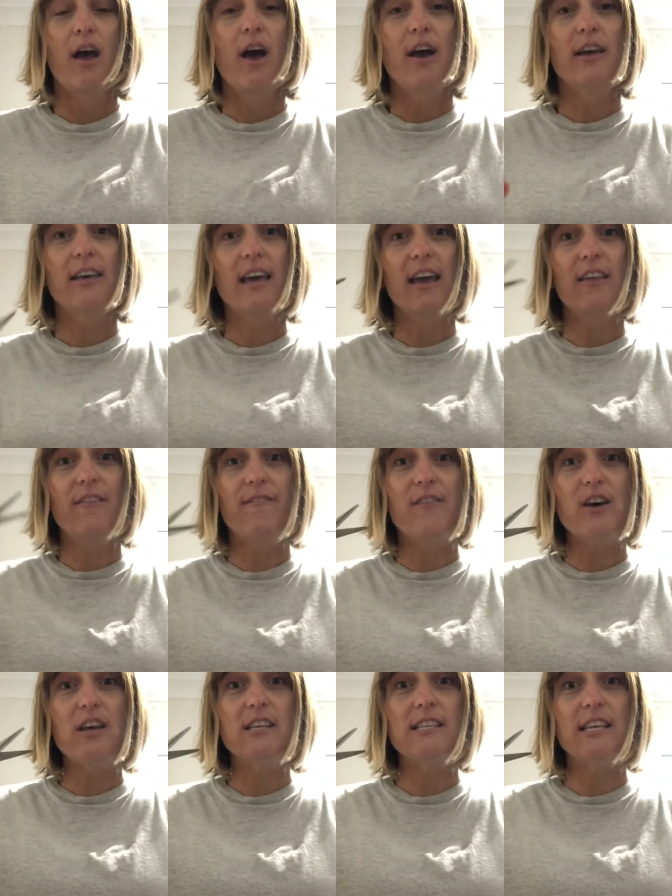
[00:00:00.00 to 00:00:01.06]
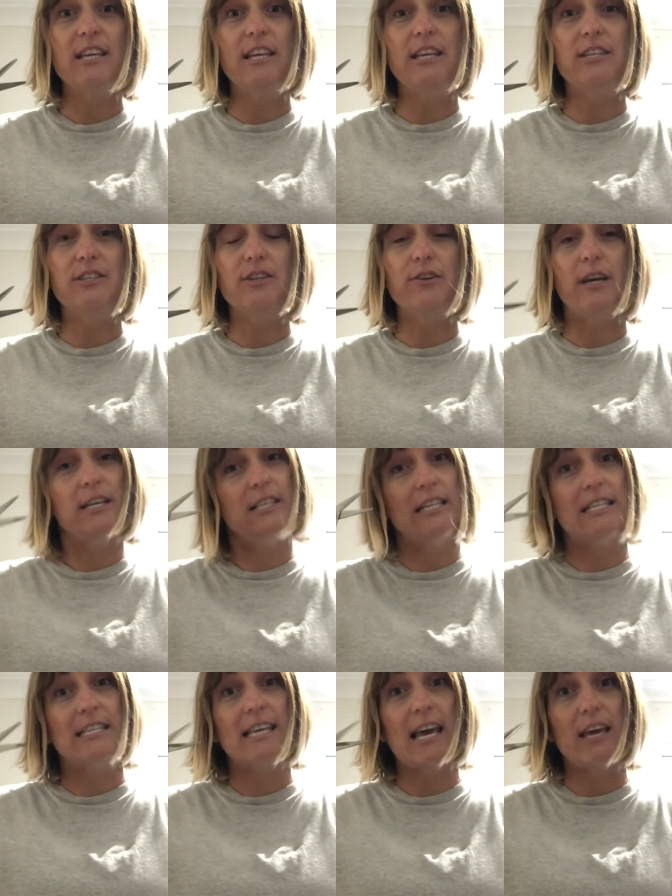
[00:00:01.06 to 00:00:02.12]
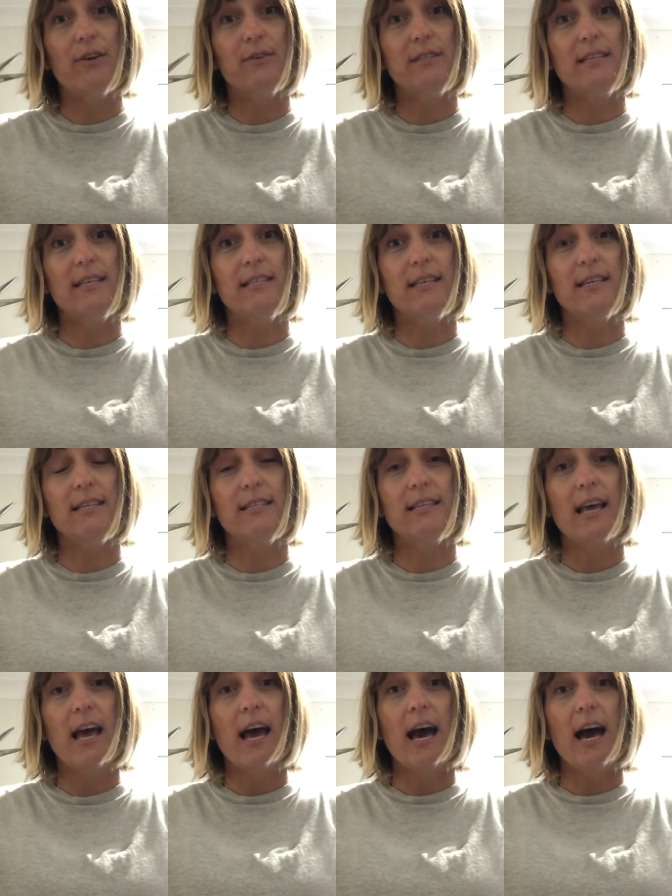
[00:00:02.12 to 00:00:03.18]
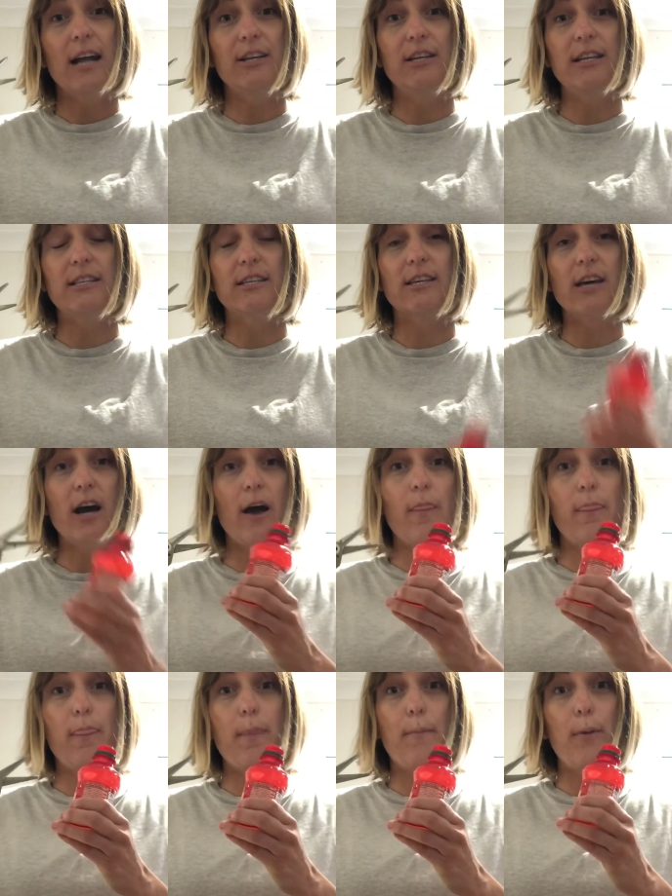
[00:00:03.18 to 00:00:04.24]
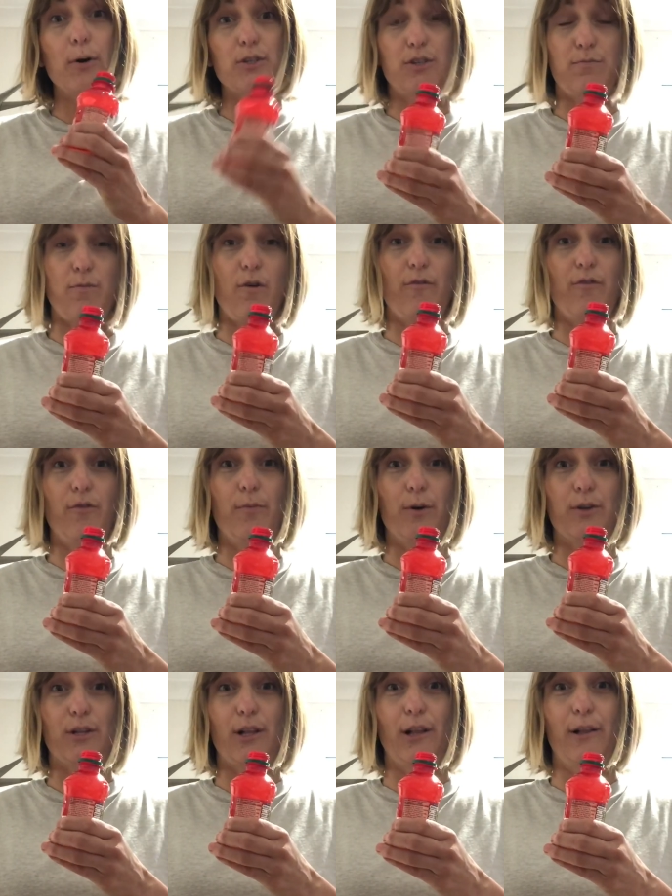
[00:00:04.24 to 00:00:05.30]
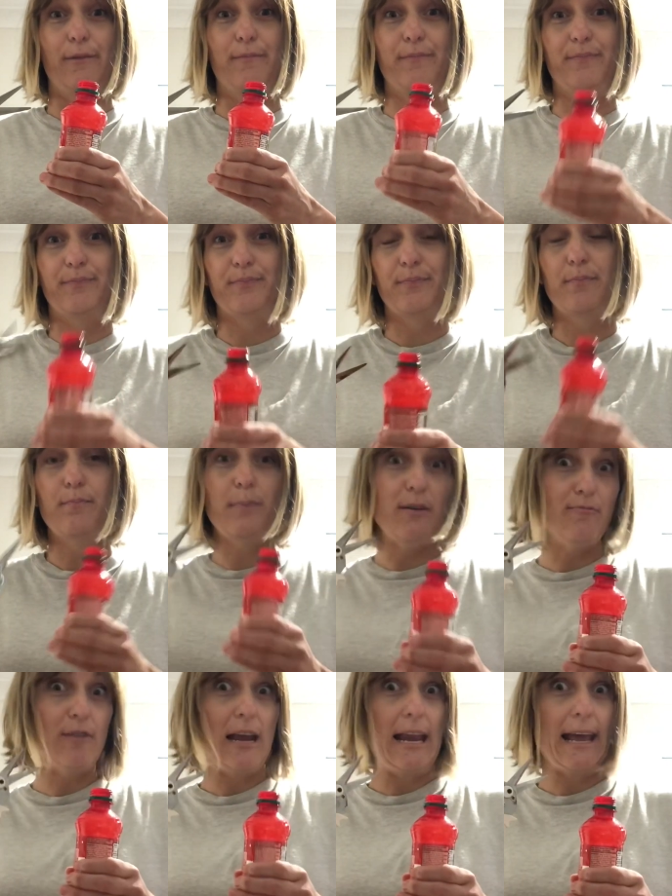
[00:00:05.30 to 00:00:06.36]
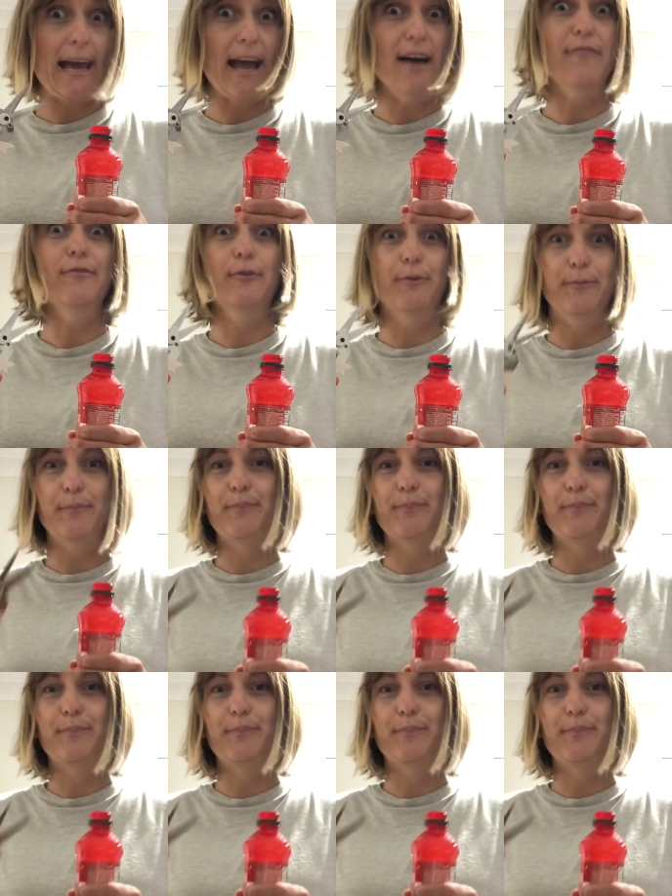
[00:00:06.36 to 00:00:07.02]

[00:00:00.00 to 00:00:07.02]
Okay, the first thing you need to do is you need to get your scissors and you need to cut the bottom off your bottle. Be really careful.